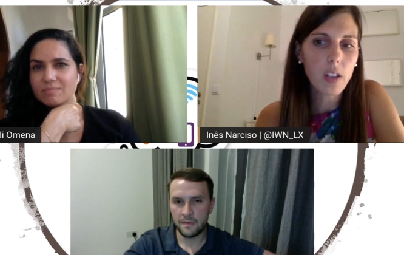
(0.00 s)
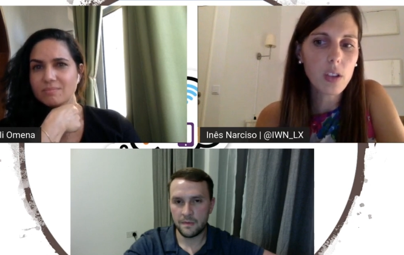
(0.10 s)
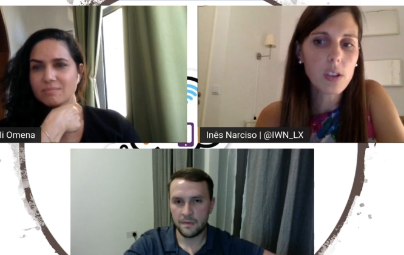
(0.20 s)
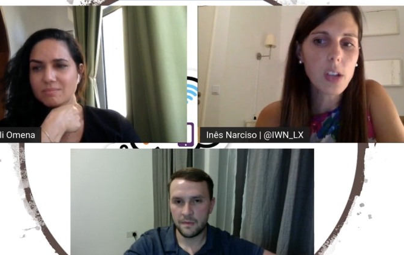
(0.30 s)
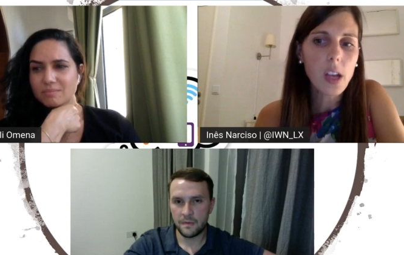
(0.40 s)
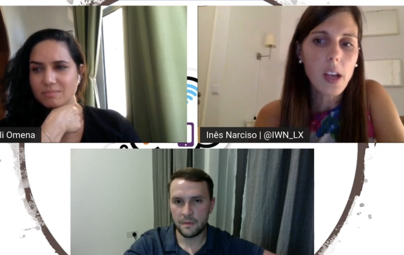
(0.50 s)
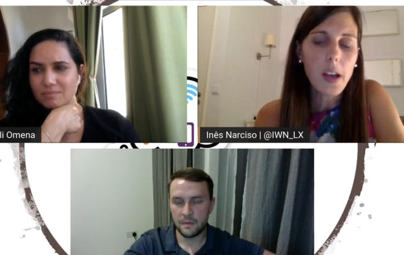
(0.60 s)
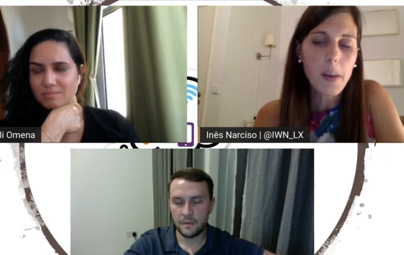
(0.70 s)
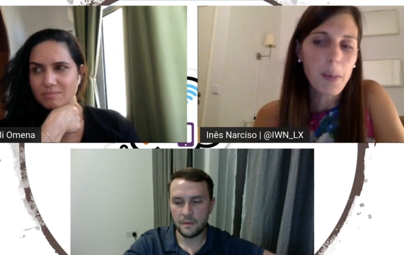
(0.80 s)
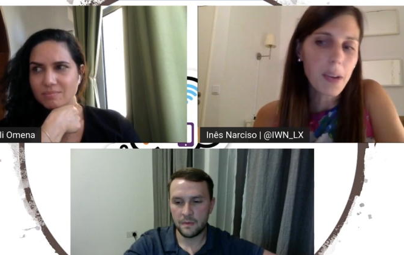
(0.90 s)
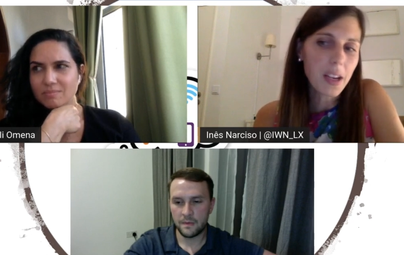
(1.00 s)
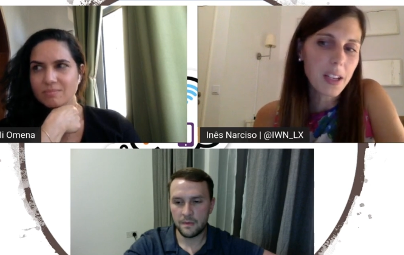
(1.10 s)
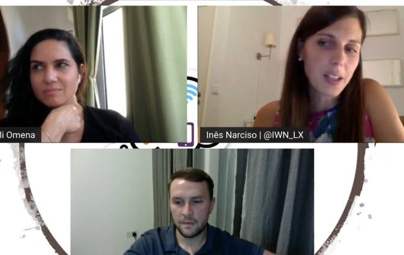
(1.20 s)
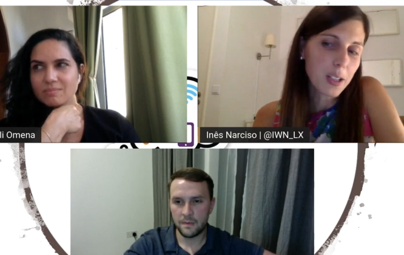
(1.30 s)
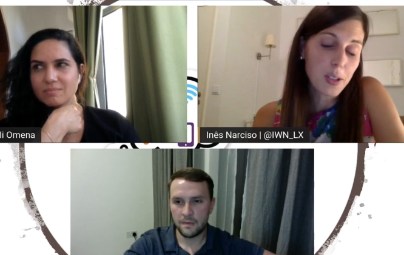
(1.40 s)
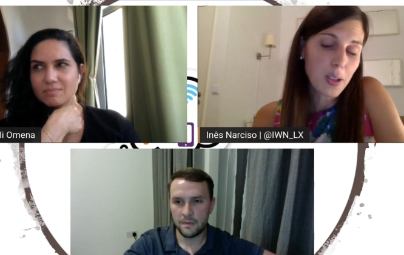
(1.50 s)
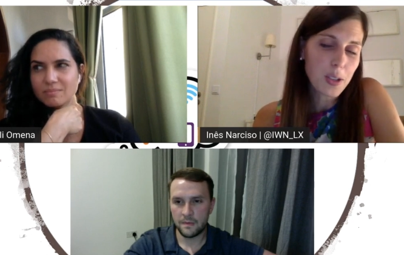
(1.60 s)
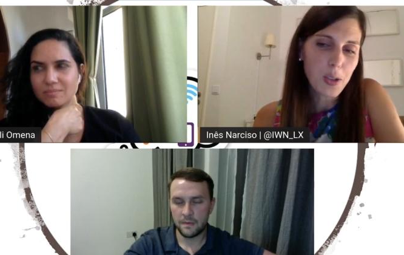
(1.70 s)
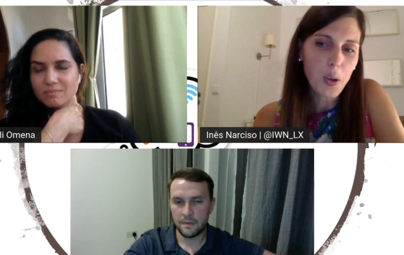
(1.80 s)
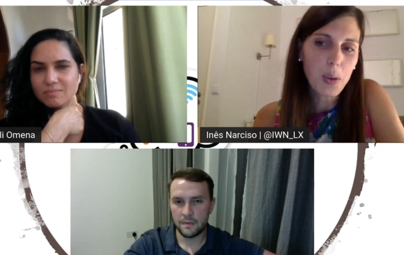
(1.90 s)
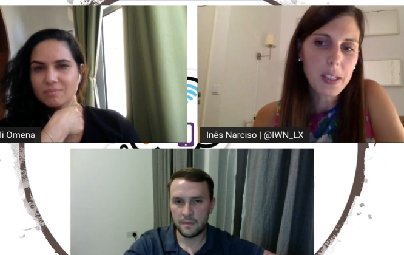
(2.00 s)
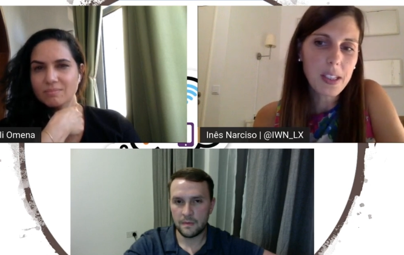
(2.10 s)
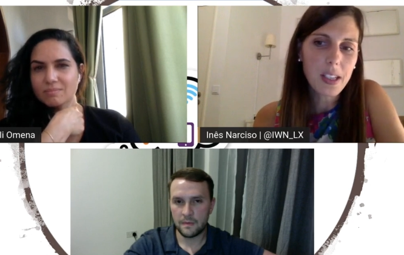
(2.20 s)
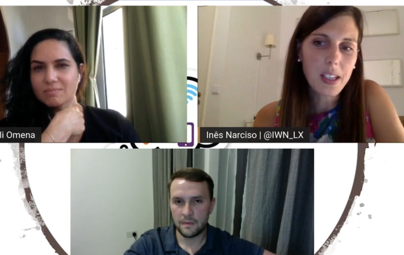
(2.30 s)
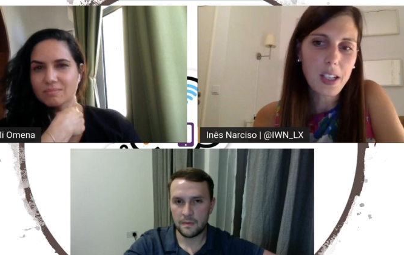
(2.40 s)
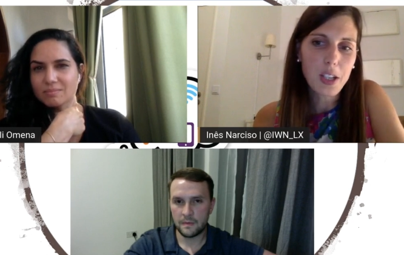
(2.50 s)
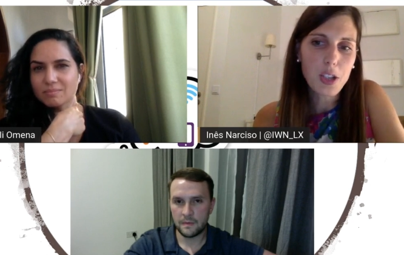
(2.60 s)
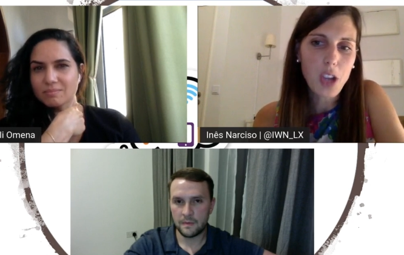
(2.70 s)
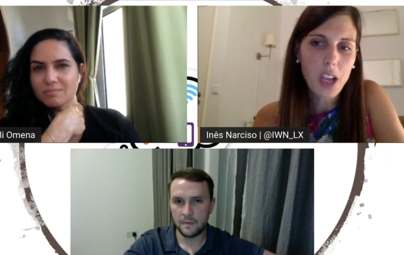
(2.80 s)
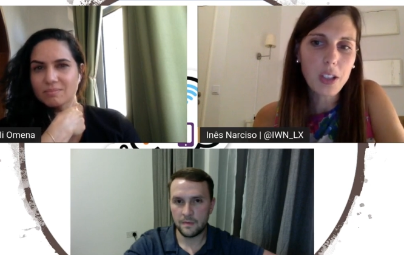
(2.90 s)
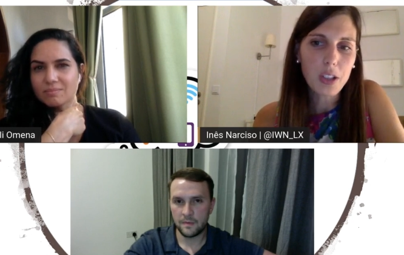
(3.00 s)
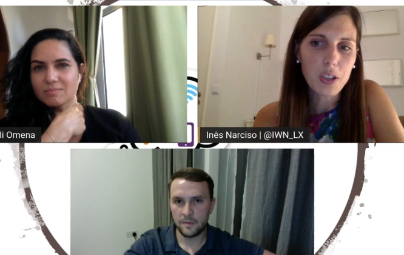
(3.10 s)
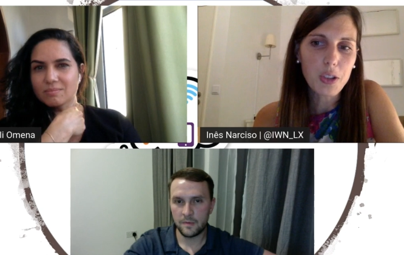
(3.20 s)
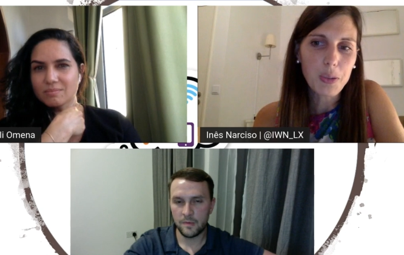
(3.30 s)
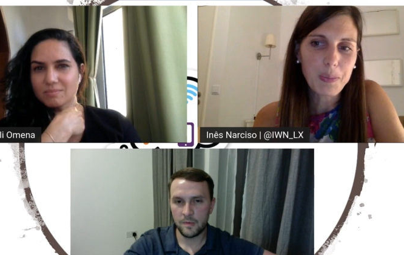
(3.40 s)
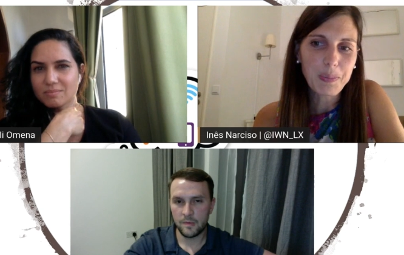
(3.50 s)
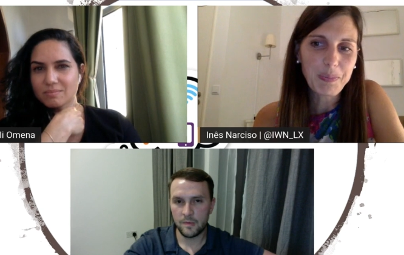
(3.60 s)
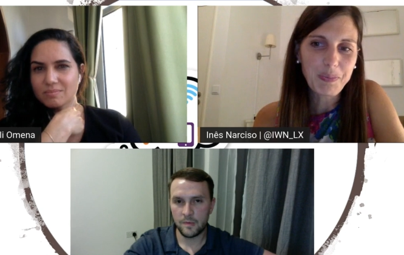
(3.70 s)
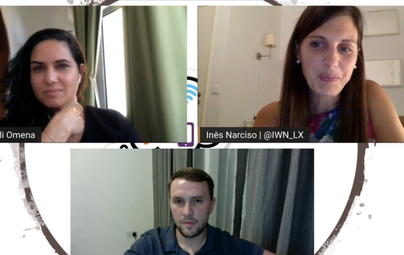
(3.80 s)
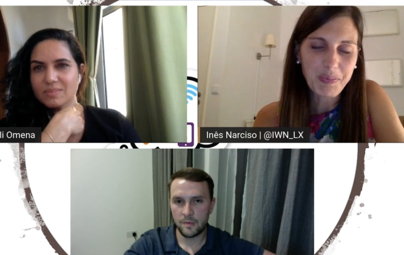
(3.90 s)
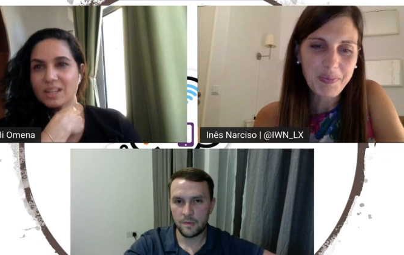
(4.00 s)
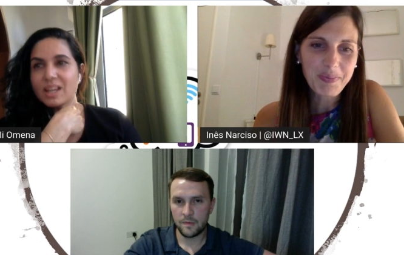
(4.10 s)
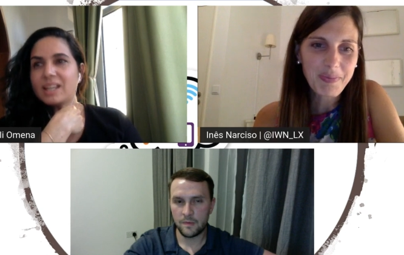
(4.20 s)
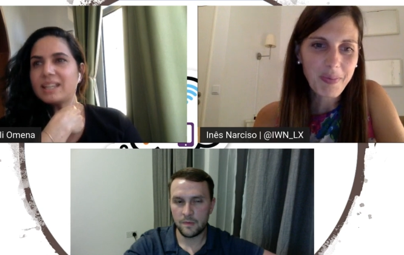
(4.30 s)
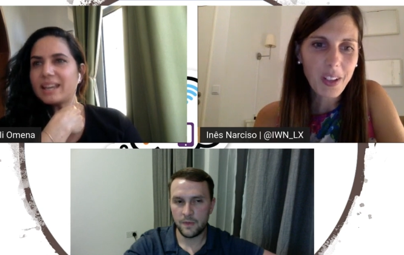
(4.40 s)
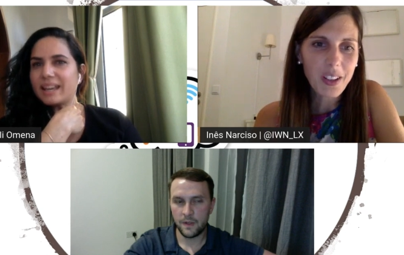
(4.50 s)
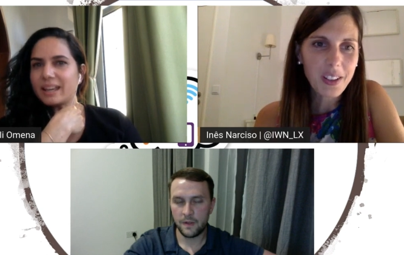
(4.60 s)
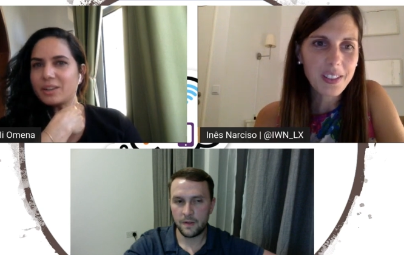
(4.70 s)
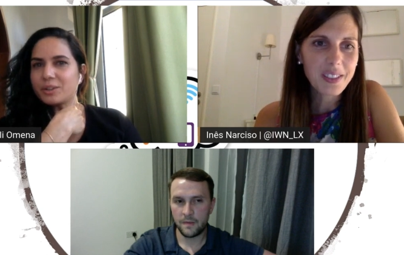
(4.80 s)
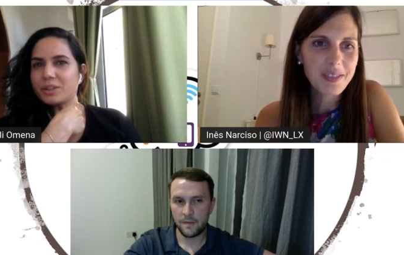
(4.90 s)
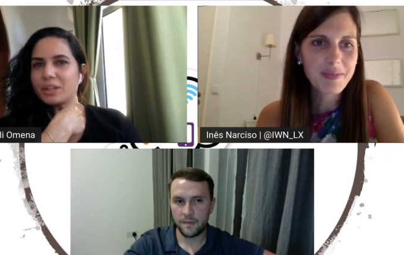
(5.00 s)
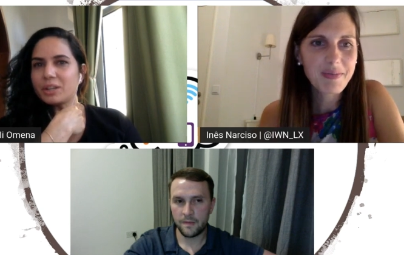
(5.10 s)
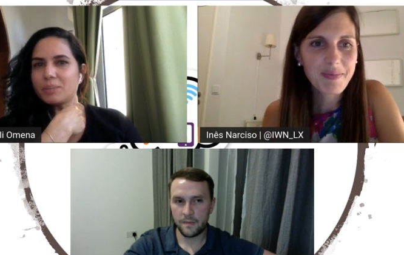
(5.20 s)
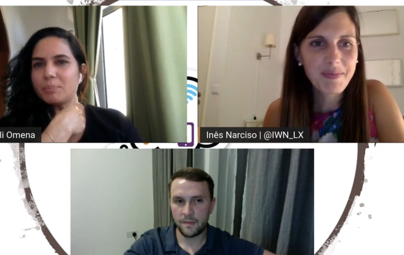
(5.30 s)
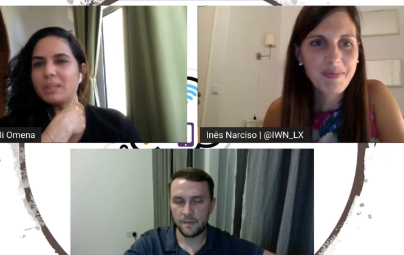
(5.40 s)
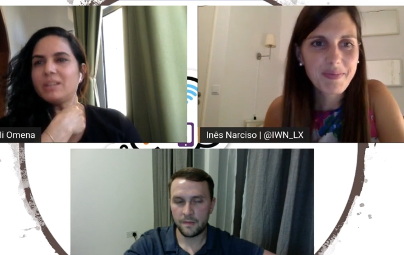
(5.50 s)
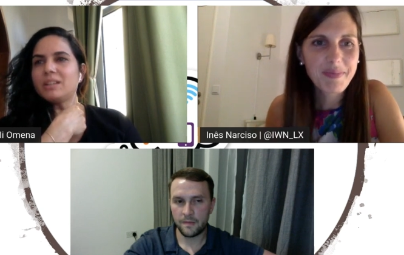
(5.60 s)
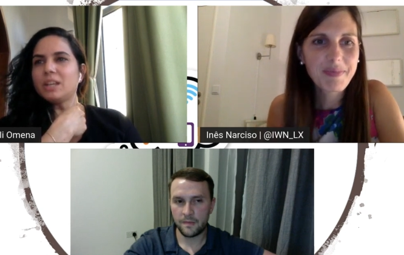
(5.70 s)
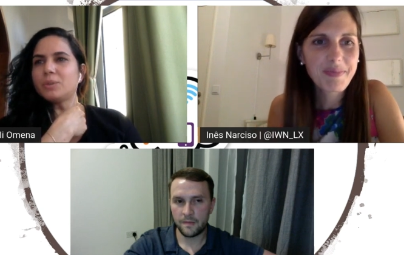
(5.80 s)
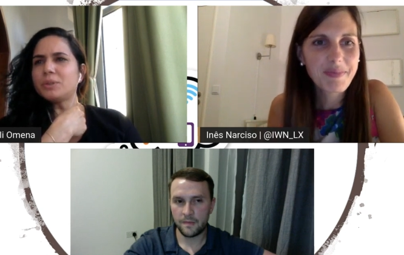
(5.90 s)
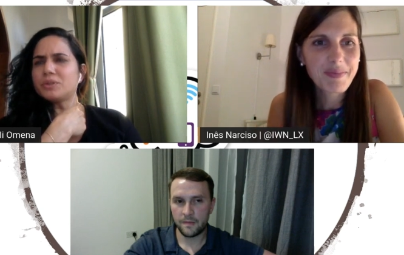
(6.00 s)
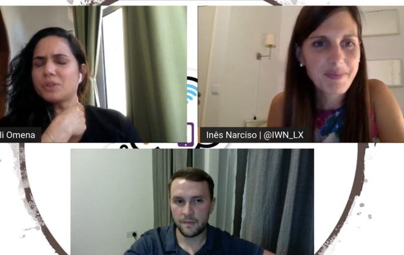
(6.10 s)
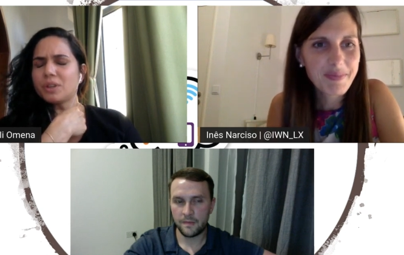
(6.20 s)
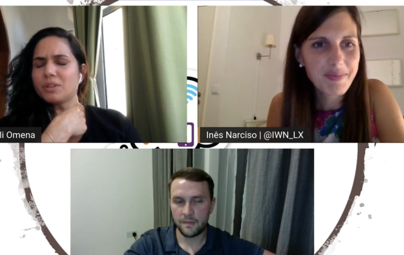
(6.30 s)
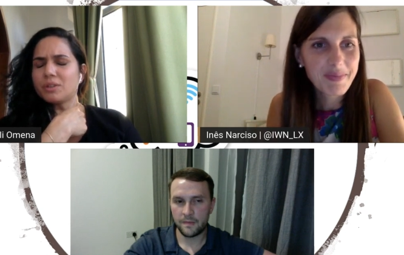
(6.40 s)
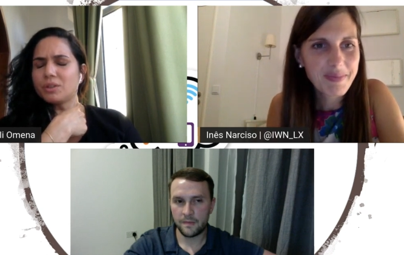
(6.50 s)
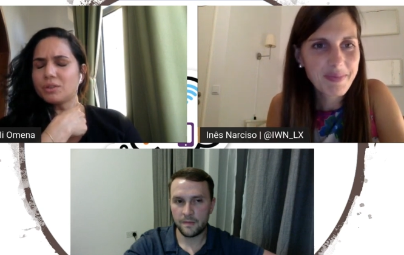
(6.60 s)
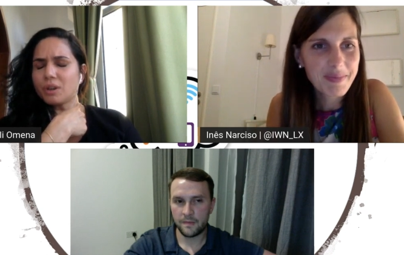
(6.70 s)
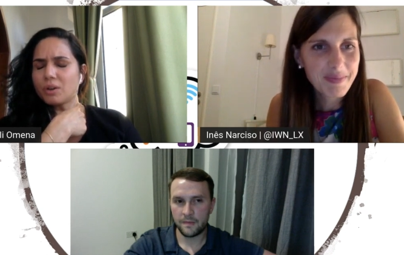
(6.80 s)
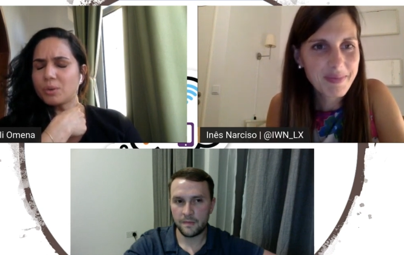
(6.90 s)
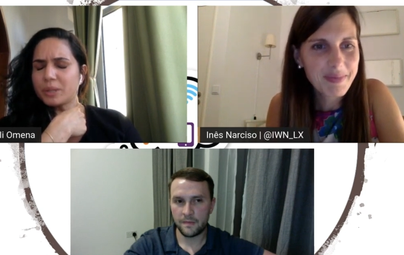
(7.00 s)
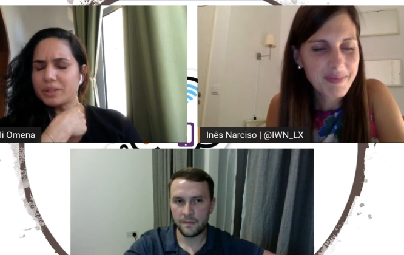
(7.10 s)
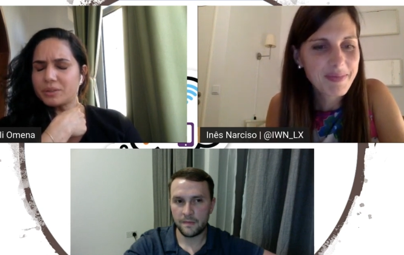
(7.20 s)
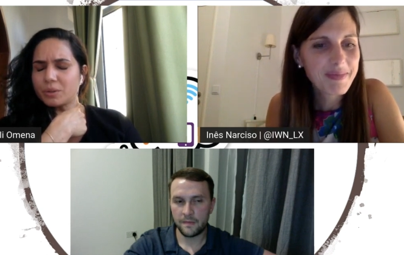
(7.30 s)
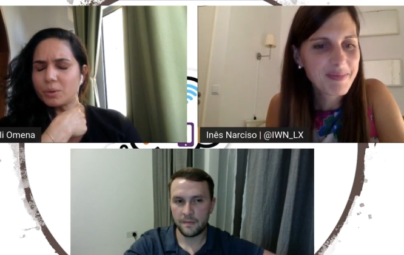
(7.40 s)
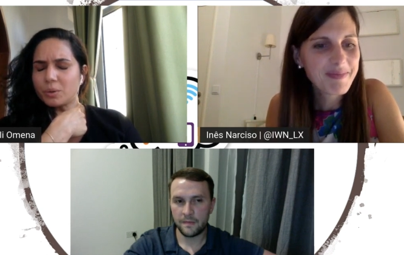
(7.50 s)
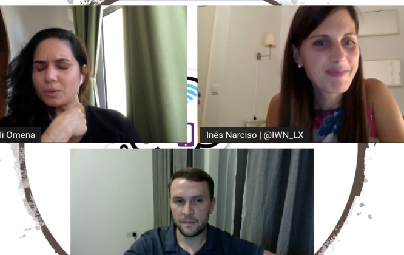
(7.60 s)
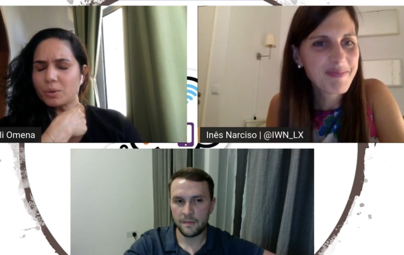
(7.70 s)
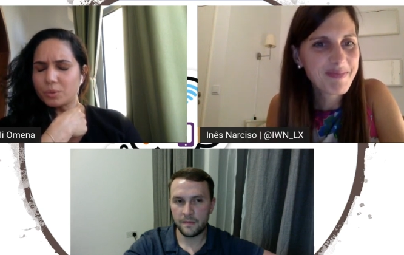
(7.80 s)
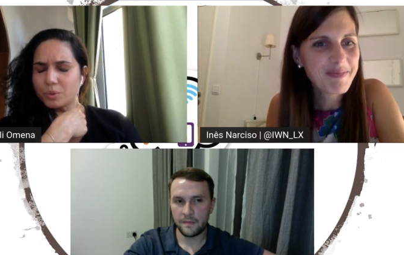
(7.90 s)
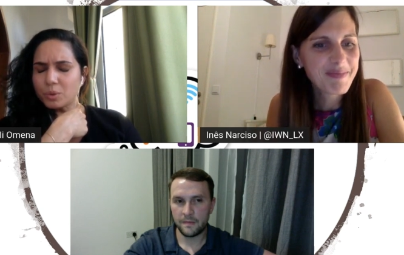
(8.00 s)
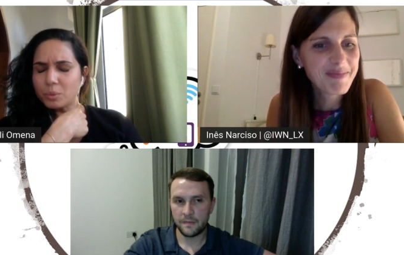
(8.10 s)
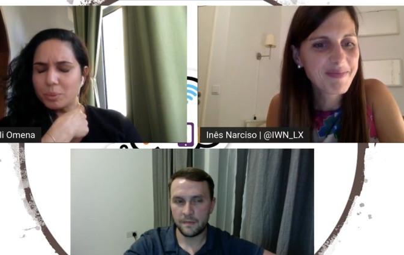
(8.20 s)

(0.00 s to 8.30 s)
Speaker 1: others but it's it's always a, a challenge.
Speaker 2: Yeah, being curious could, could always also